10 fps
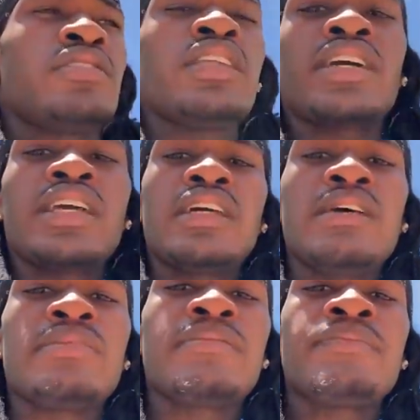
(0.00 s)
Look it
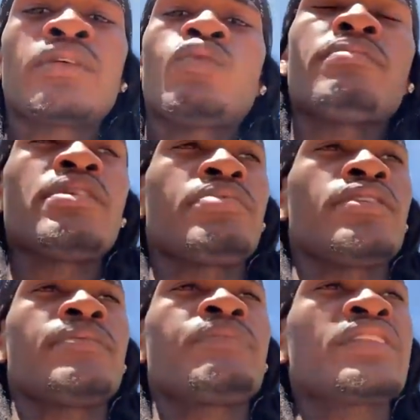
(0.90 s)
up.
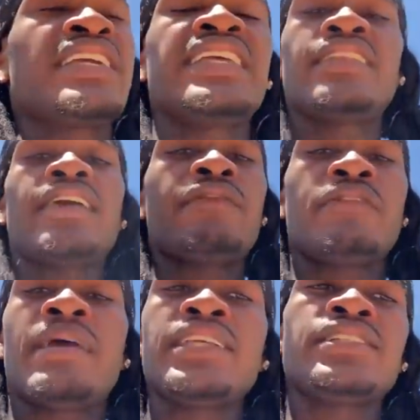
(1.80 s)
Remember, get the
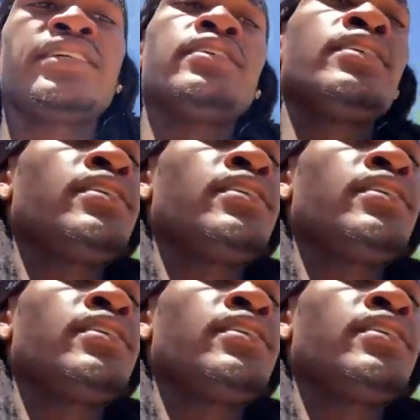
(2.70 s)
information.